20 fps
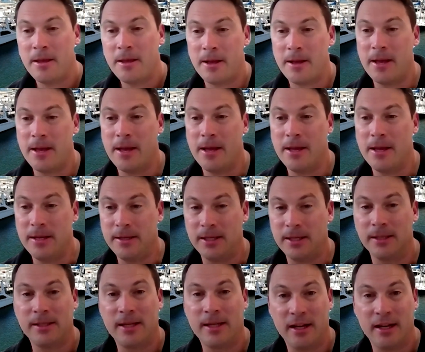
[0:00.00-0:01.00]
it
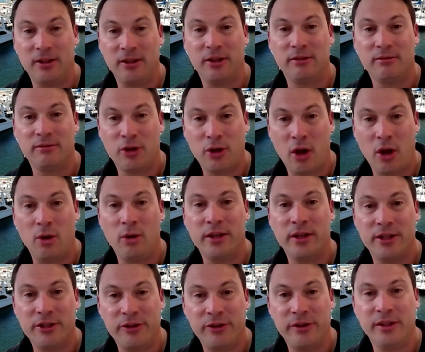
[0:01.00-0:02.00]
does get a lot
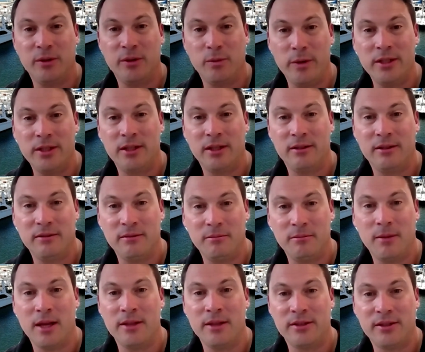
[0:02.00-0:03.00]
colder during the winter
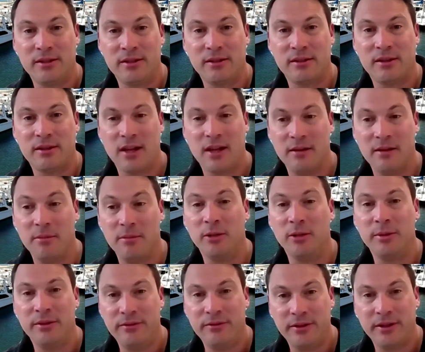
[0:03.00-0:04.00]
months, and
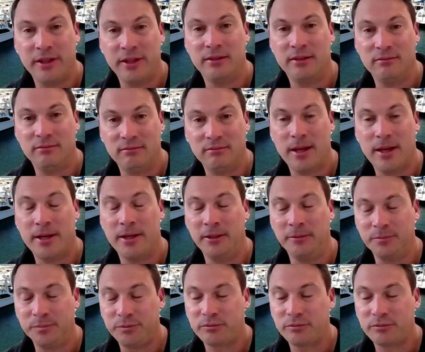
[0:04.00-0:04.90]
Melbourne for that matter.